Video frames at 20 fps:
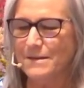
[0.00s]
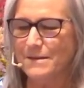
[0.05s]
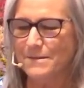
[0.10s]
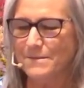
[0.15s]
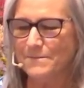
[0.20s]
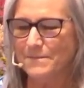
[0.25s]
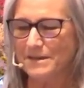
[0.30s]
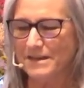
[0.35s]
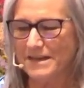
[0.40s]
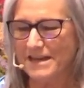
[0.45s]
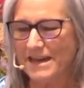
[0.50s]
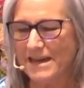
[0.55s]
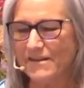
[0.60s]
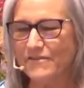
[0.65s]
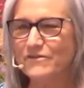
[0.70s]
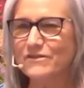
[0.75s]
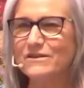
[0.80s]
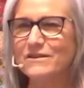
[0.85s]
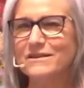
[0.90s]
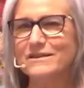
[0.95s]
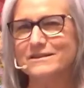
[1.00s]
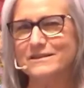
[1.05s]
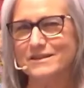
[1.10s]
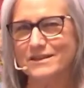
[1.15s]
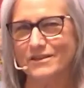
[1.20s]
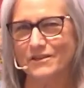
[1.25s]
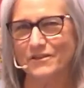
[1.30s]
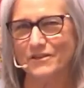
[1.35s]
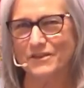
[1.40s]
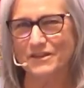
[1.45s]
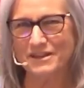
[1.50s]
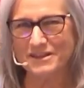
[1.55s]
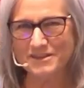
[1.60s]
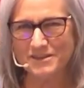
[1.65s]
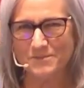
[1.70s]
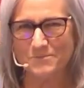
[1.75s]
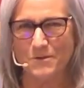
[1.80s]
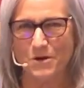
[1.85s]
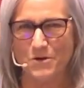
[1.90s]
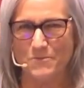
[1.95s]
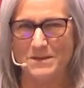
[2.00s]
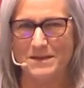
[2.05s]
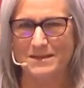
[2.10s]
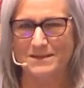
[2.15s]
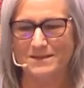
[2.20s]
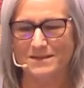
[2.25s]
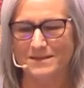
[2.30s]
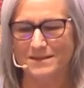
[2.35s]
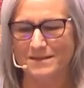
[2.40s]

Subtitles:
but never until this moment